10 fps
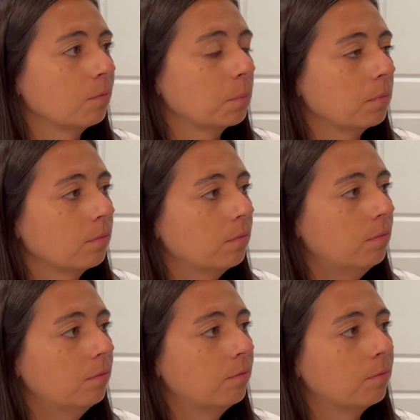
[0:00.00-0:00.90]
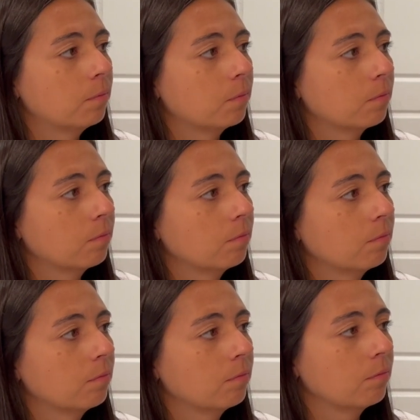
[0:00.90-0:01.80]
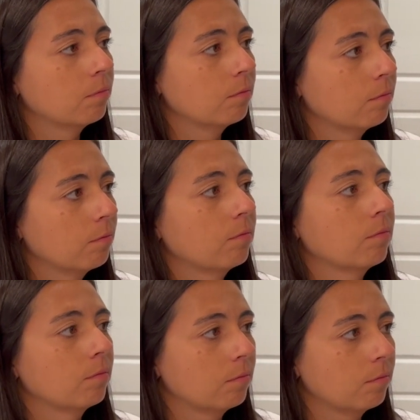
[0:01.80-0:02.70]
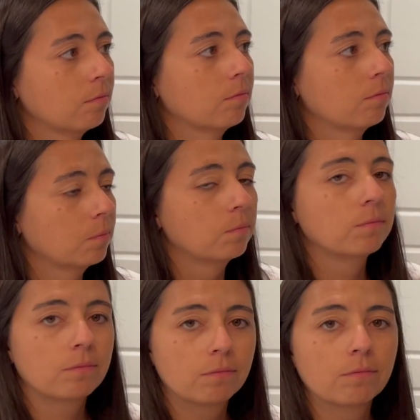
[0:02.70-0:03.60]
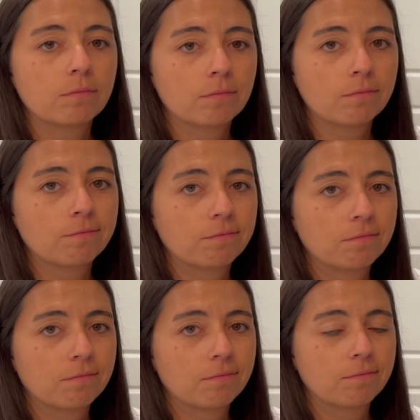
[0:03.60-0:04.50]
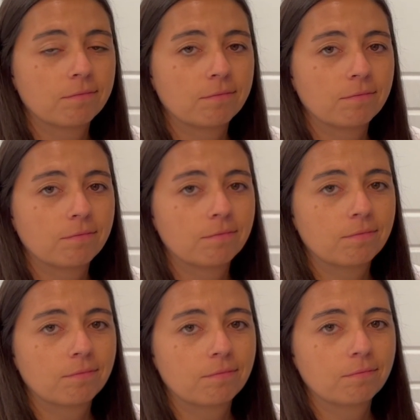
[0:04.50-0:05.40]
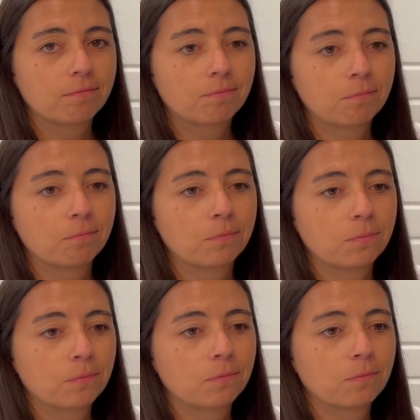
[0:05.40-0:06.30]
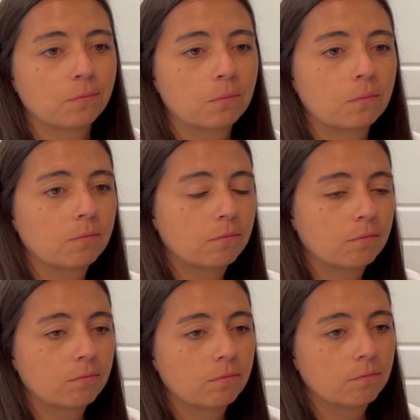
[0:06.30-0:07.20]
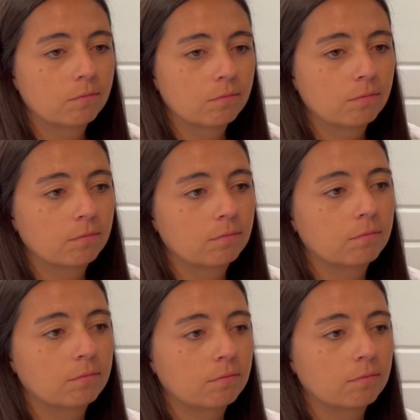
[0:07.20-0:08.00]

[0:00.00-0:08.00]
(silent)